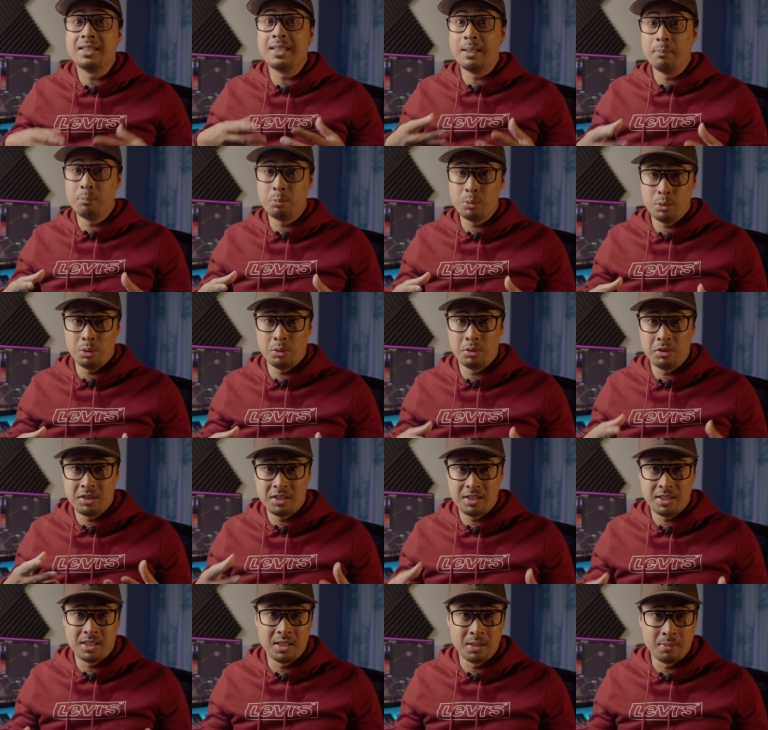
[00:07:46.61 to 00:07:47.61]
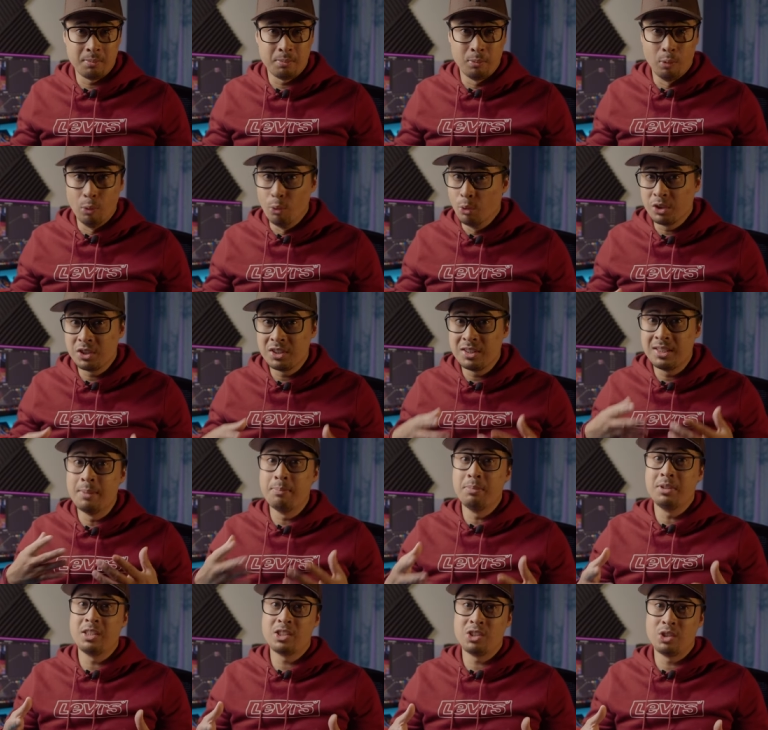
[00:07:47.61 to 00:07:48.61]
temporary setup or
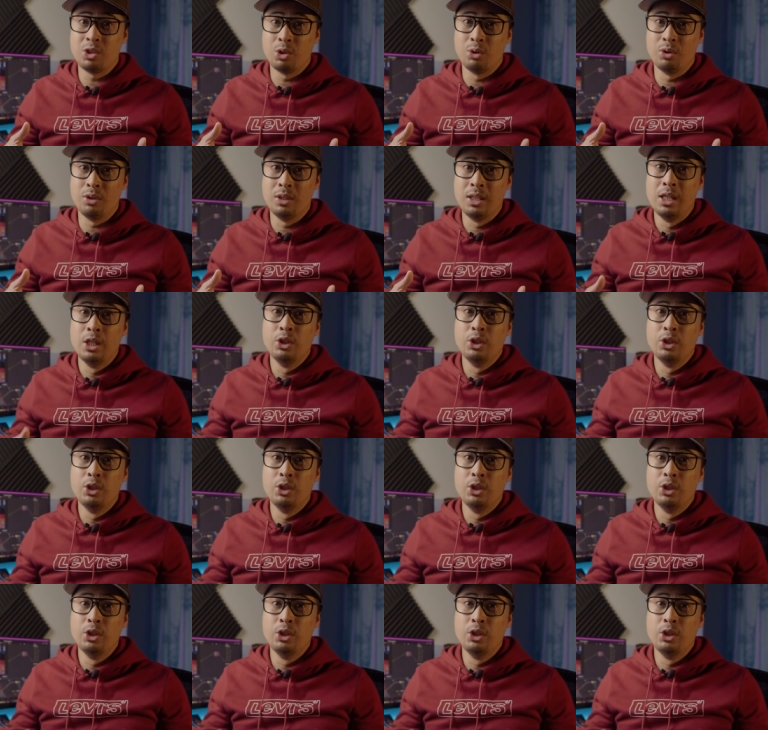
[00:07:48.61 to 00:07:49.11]
stepping stone